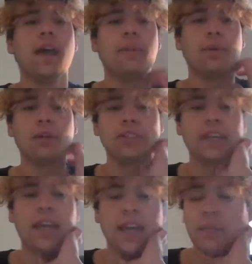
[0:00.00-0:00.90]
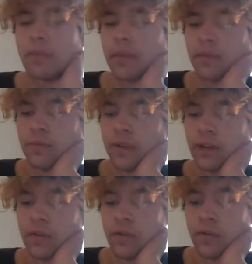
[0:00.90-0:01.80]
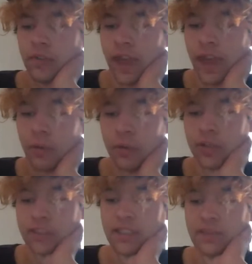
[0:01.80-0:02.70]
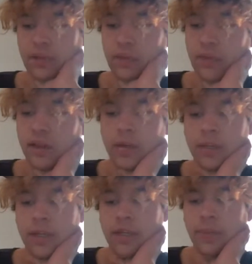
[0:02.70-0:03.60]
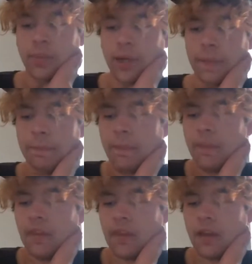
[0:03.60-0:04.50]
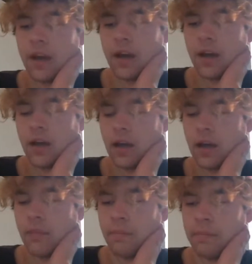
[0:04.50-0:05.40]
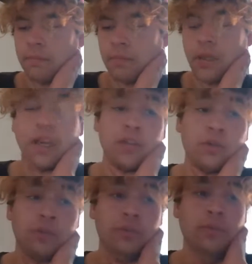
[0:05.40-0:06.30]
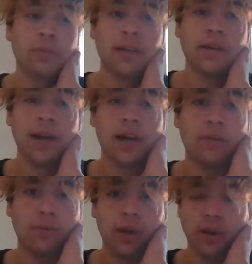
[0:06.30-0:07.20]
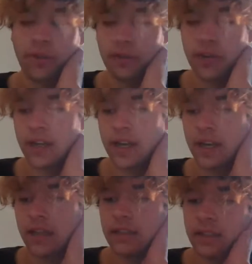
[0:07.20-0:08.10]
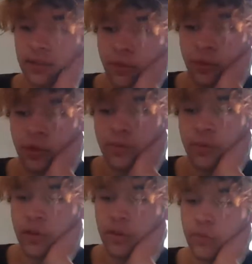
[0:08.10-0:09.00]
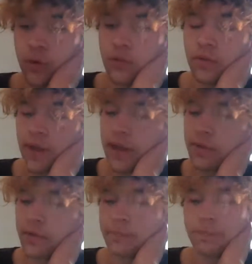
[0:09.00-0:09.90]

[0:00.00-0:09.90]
post-game video for that one because I don't think I'll be here. But yeah, Georgia will be about, a 38, 40-point road favorite.